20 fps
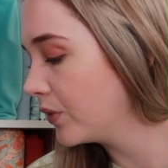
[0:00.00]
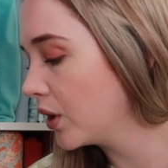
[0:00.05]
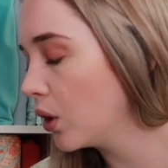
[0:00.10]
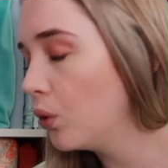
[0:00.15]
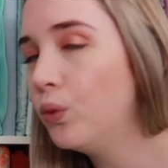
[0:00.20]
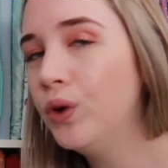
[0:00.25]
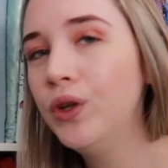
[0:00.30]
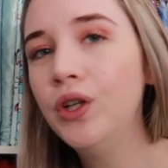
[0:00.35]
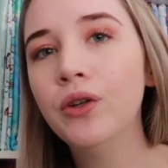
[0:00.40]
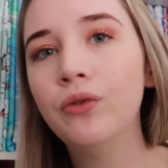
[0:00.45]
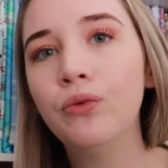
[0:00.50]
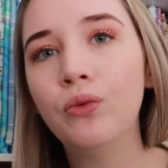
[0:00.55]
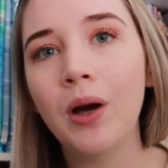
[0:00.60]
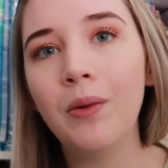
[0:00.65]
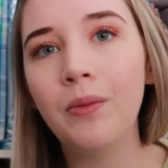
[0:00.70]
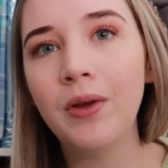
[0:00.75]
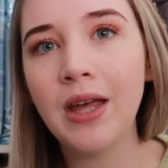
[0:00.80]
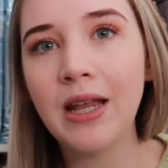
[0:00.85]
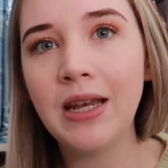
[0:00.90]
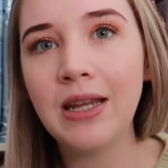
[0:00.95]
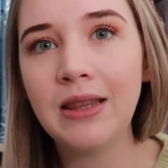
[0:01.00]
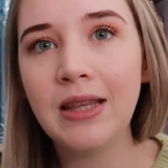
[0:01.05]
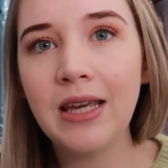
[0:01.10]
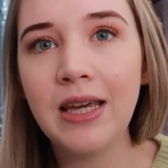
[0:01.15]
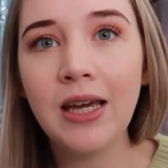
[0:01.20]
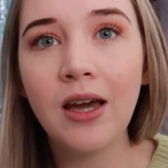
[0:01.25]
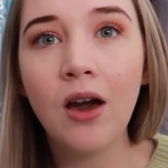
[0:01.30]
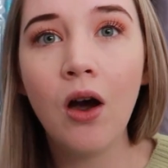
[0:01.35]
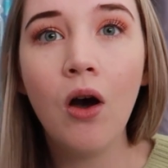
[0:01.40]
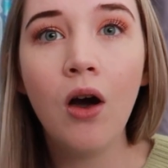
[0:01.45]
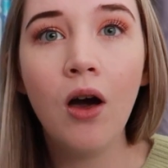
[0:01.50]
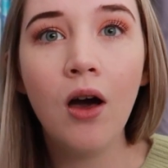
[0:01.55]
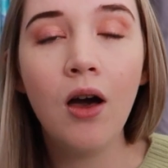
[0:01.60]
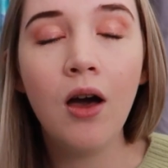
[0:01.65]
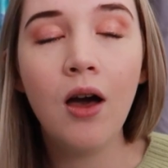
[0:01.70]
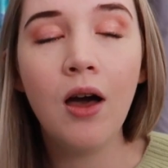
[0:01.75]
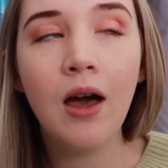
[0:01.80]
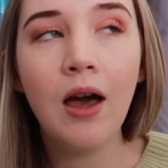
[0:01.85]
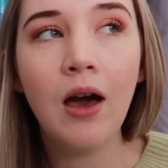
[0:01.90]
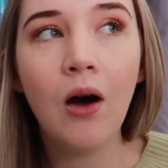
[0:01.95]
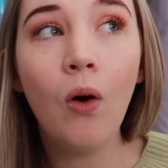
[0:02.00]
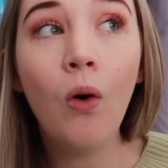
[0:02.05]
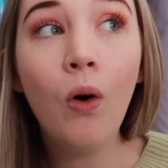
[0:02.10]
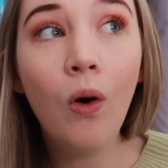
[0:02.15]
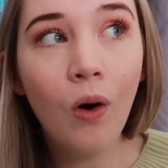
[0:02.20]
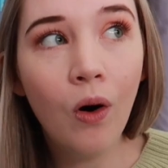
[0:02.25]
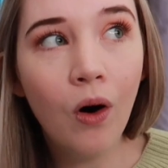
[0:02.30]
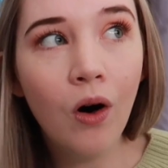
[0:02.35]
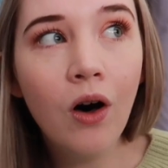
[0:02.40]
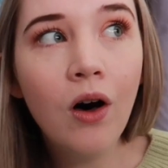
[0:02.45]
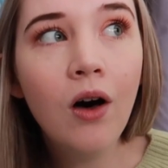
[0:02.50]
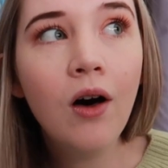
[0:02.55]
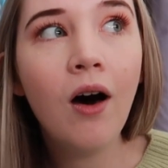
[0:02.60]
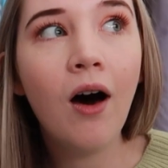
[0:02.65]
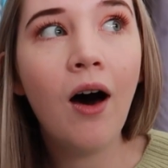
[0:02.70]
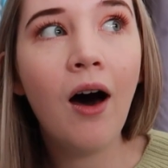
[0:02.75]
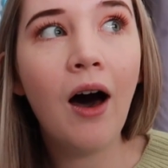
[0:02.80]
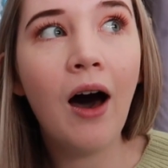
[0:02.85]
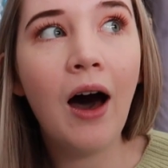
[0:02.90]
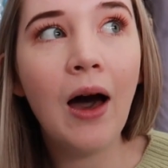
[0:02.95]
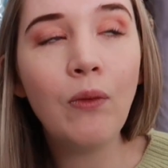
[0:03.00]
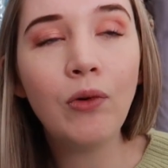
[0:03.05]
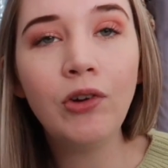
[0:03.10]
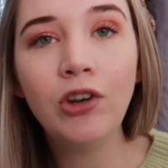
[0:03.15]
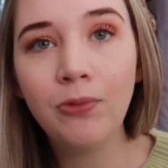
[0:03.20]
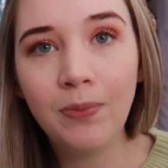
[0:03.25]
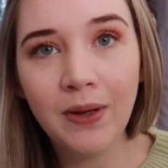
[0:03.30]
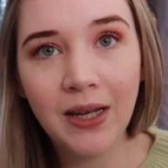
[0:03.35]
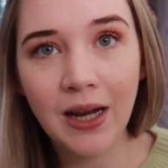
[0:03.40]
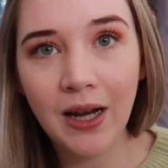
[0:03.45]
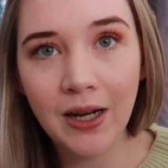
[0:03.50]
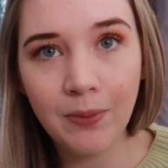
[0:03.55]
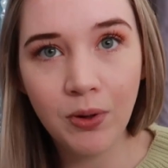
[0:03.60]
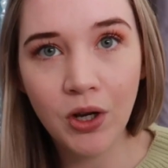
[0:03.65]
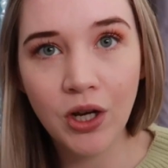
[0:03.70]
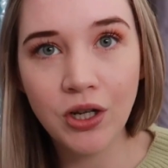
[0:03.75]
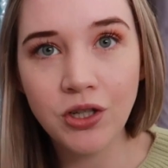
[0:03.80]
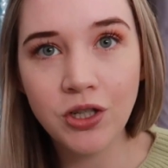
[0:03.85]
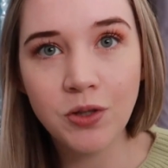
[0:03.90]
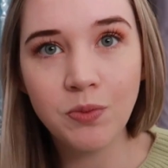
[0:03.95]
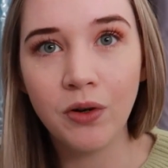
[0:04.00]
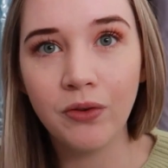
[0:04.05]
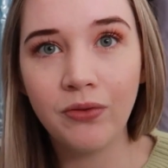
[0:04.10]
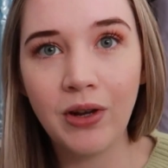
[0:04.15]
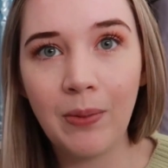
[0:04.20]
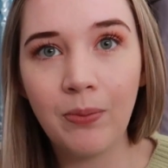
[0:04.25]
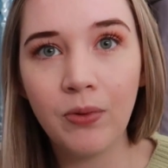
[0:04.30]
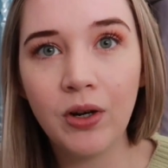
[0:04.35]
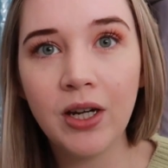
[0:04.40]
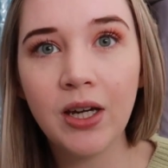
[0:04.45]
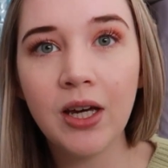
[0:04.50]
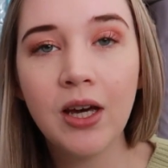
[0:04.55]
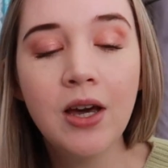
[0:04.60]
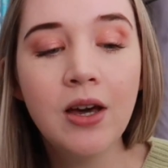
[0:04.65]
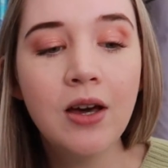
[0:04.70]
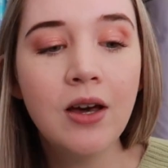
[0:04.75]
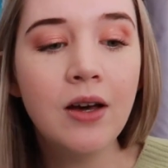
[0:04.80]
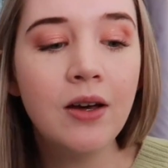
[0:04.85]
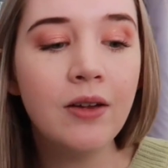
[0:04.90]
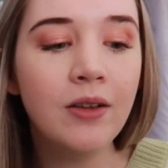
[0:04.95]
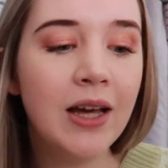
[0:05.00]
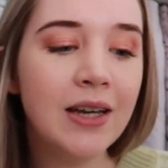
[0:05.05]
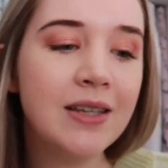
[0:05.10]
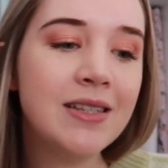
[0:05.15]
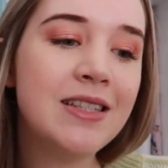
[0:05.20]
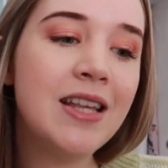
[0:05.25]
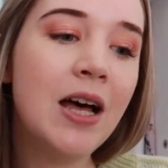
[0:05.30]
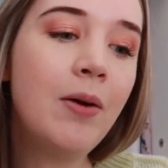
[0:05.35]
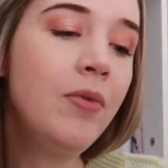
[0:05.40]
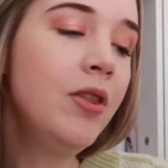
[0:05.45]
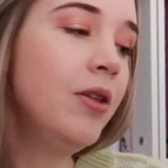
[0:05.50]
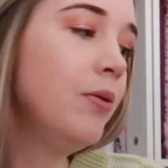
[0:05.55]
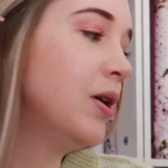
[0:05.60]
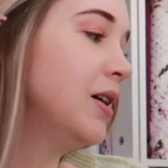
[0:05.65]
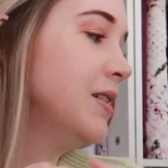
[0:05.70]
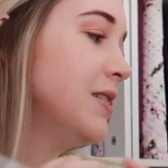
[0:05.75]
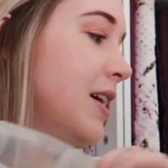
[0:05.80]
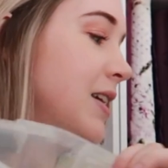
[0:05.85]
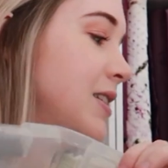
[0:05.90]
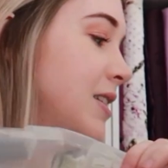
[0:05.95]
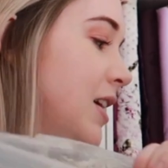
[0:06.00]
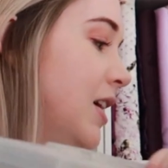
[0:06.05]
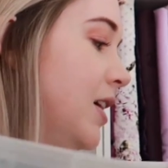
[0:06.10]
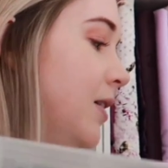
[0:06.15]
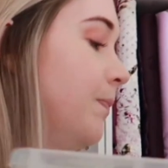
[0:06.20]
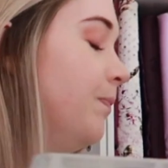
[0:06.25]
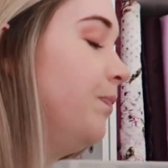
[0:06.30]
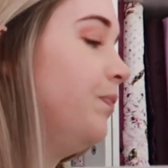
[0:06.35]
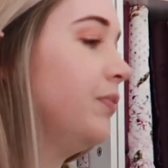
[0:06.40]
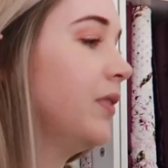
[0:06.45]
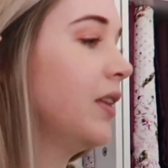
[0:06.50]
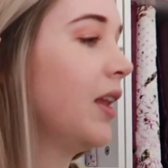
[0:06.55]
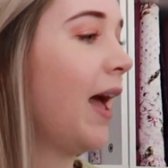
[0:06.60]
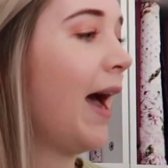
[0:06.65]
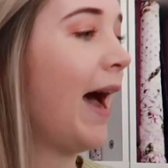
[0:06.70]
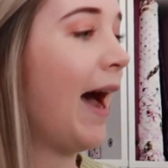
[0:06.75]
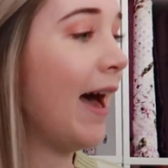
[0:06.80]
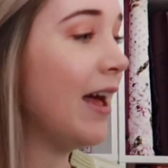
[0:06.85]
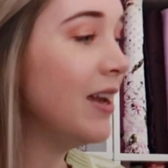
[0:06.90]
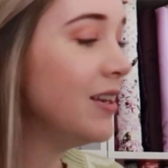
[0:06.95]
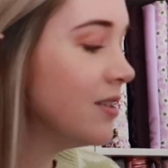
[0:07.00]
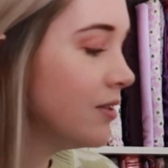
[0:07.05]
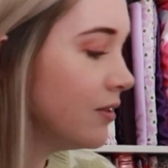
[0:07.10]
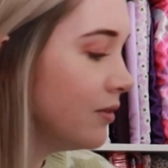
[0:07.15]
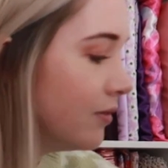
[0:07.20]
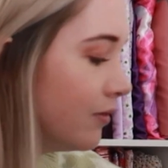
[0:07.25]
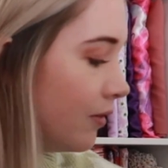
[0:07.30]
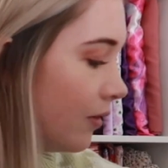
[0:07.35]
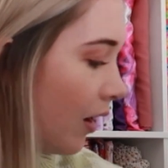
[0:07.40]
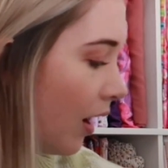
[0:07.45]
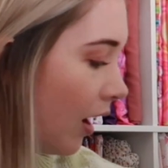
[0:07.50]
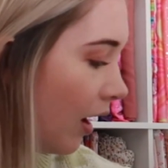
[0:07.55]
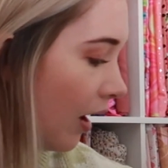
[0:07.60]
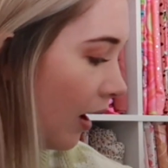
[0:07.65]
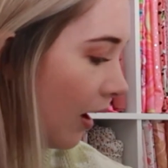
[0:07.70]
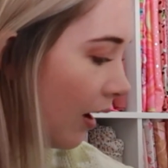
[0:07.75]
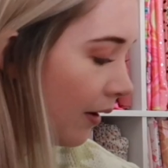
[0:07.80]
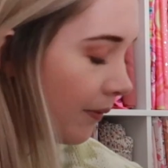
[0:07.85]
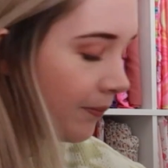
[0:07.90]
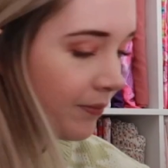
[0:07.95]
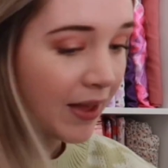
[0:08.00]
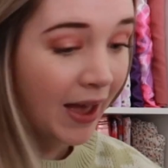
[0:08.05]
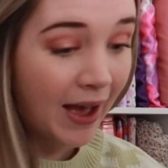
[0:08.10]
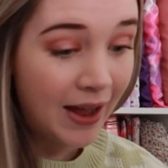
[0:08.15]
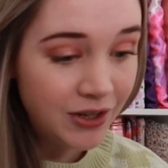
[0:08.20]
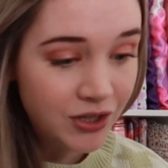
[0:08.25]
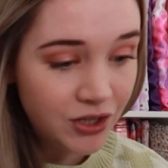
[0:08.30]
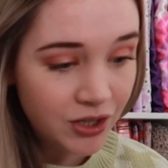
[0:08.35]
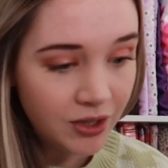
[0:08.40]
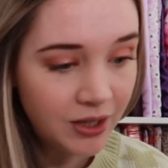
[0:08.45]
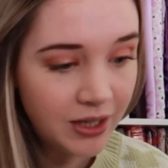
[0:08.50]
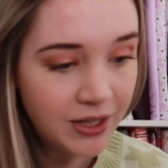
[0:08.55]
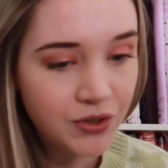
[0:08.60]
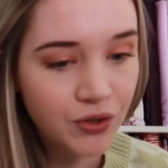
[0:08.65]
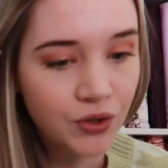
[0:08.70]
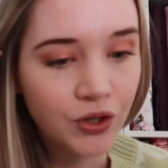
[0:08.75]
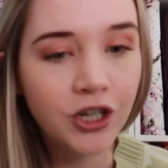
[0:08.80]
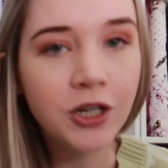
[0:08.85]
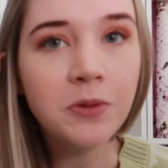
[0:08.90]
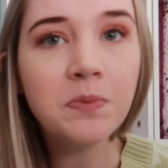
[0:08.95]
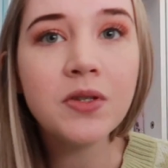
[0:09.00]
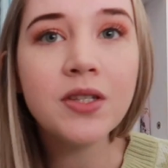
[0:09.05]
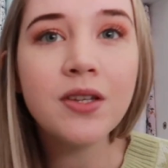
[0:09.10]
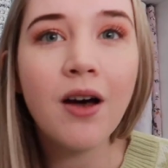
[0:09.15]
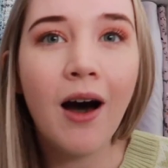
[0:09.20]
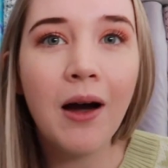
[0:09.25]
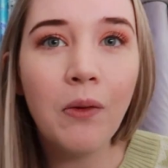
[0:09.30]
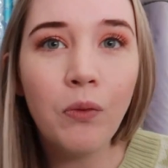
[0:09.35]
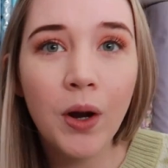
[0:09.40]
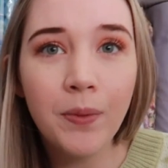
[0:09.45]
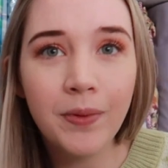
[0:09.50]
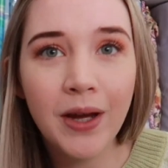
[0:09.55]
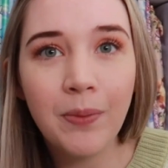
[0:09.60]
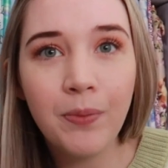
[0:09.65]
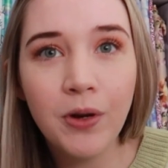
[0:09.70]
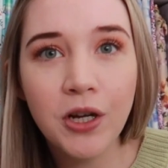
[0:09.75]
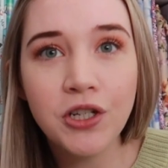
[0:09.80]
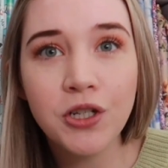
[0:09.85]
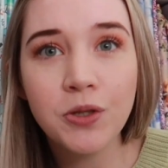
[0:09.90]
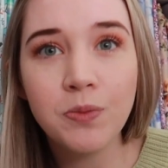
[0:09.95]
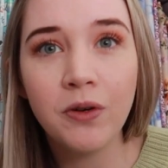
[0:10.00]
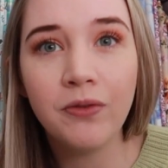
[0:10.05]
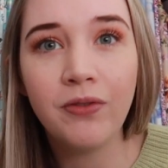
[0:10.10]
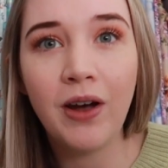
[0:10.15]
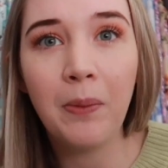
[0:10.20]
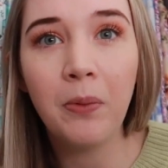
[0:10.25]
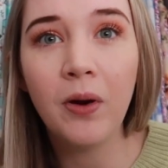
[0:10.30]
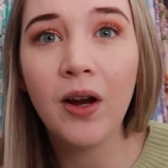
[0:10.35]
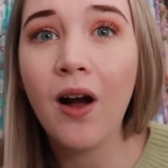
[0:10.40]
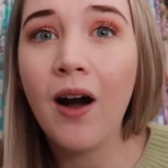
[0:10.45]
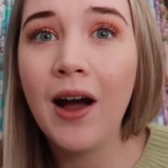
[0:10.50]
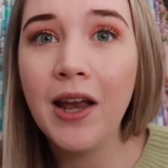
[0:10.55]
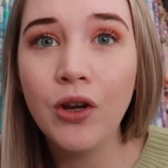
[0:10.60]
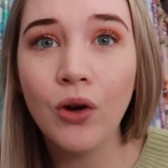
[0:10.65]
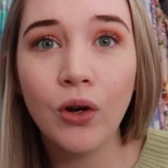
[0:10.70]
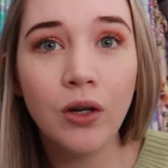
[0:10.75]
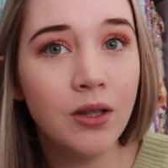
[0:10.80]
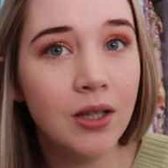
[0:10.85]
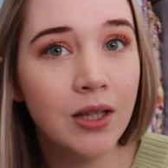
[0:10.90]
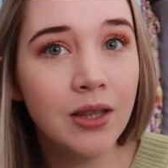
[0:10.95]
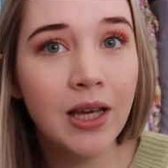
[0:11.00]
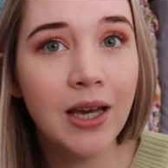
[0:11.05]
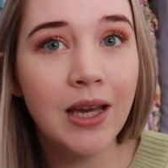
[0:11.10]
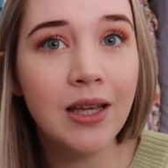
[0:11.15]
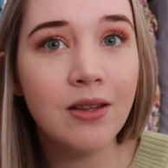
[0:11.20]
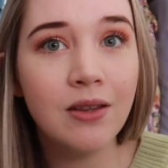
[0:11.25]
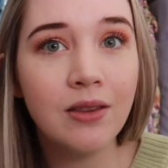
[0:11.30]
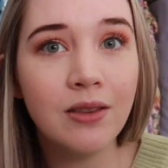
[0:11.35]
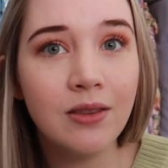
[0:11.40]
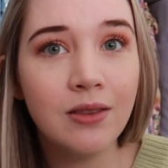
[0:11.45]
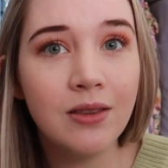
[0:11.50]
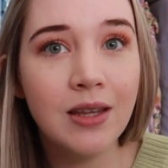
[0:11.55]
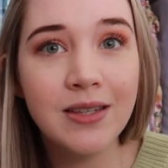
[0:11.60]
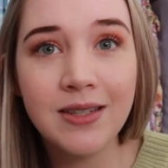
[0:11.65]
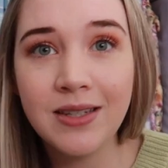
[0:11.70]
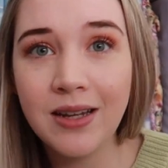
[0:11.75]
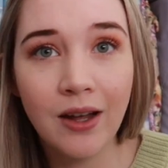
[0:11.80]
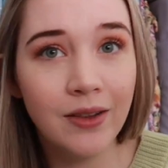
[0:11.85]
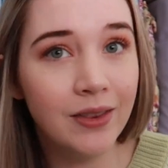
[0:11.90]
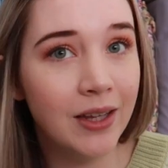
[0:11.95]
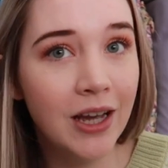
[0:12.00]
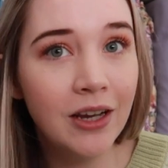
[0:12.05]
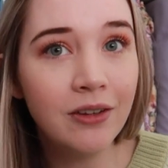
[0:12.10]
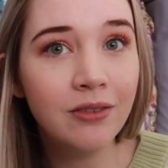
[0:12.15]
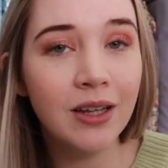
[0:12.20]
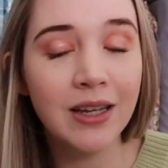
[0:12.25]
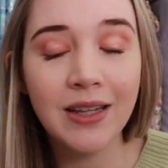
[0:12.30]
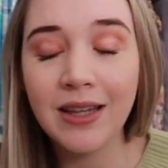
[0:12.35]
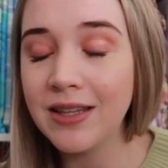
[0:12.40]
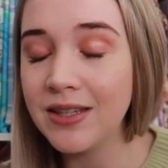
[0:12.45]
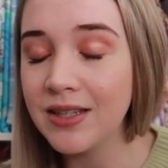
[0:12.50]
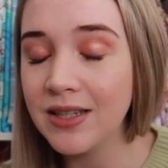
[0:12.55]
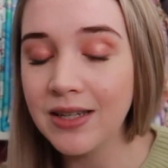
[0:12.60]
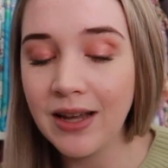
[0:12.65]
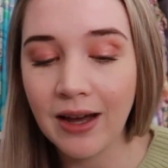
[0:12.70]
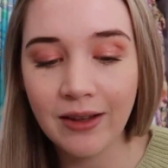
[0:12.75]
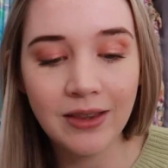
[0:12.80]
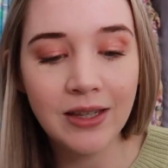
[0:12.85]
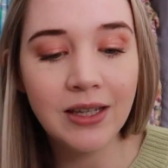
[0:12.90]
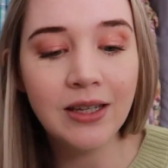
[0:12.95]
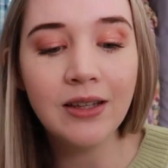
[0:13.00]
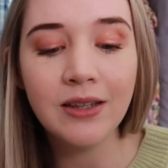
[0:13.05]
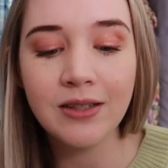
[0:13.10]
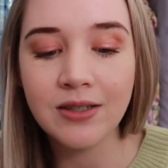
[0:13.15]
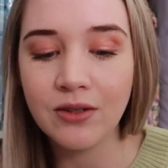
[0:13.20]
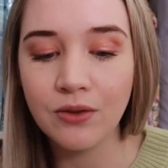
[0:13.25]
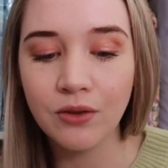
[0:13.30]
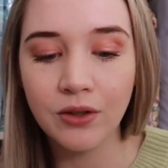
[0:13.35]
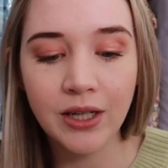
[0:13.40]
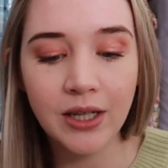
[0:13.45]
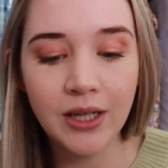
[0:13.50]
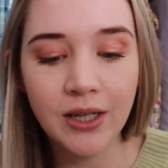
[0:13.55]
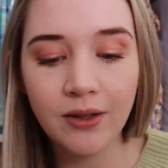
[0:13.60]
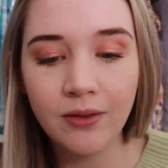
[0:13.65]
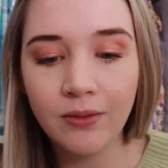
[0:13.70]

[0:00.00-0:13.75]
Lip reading: wouldn't have went with anything, or I wouldn't have been able to purchase more fabric. Like some of the ones I did add to these groups, I won't be able to purchase more fabric. I know that there's none left, like there's nothing, it's already